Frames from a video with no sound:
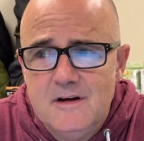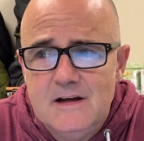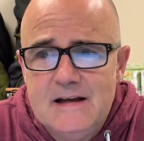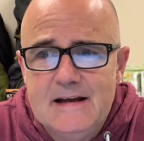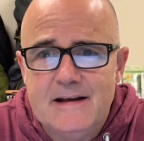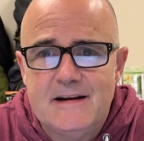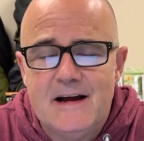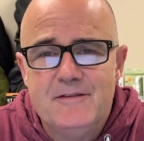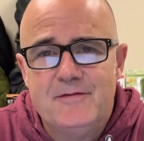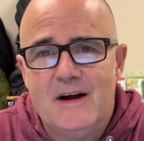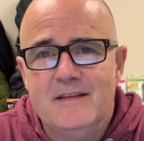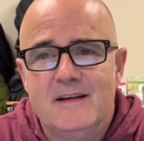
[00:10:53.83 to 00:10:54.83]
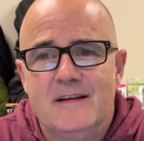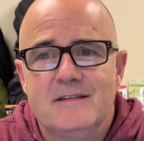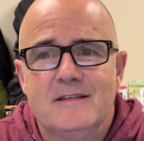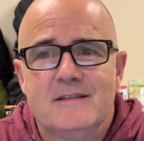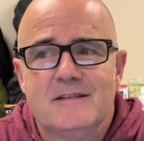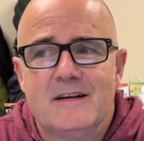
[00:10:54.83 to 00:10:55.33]
And I find
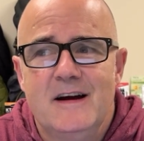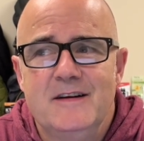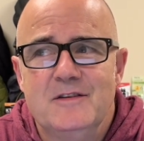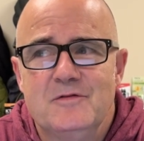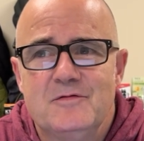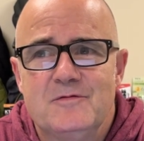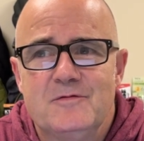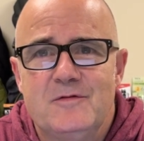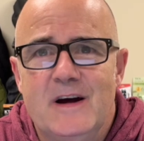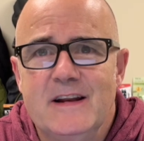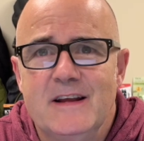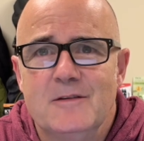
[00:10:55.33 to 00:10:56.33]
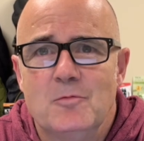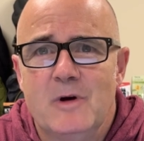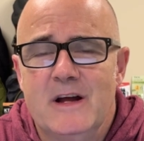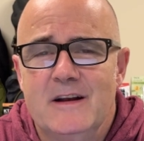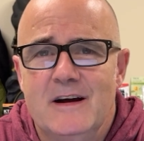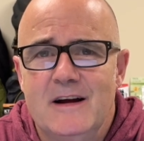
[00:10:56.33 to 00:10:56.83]
that kind of funny
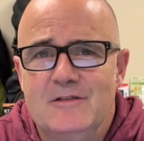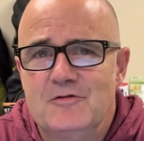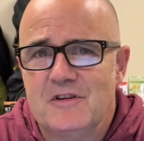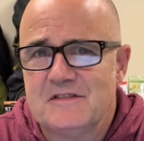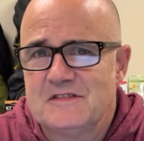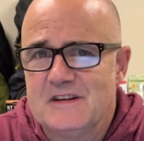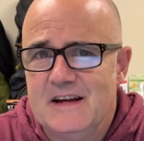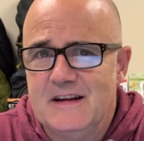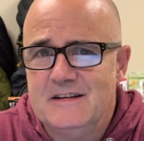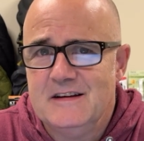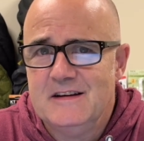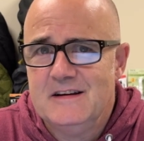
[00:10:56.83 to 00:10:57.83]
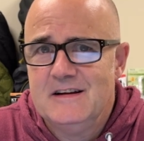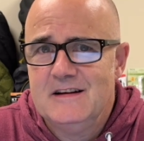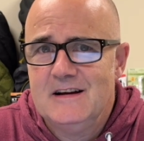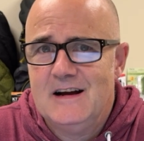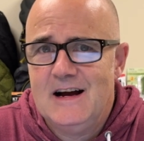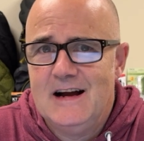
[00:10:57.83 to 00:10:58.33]
when I just said,
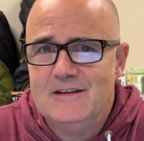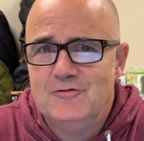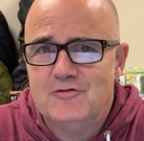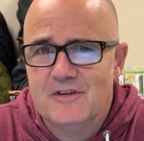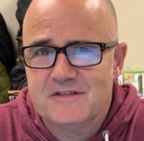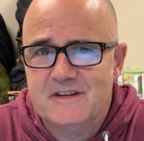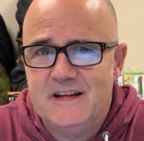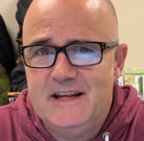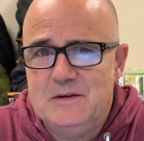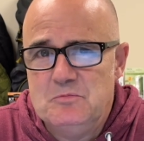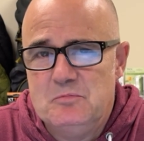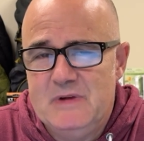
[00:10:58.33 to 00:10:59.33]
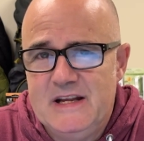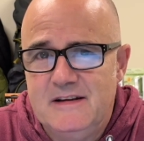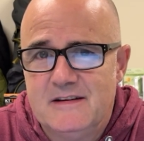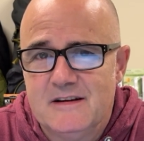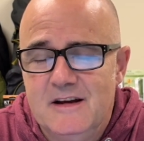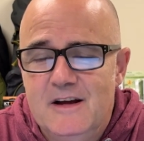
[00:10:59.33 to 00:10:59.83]
I just eat meat.
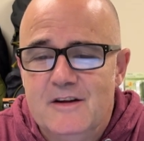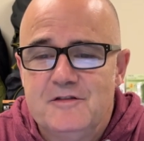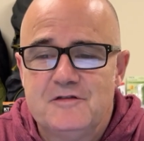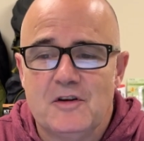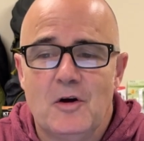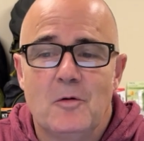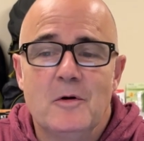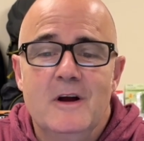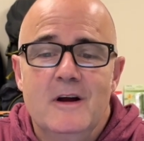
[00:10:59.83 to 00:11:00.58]
So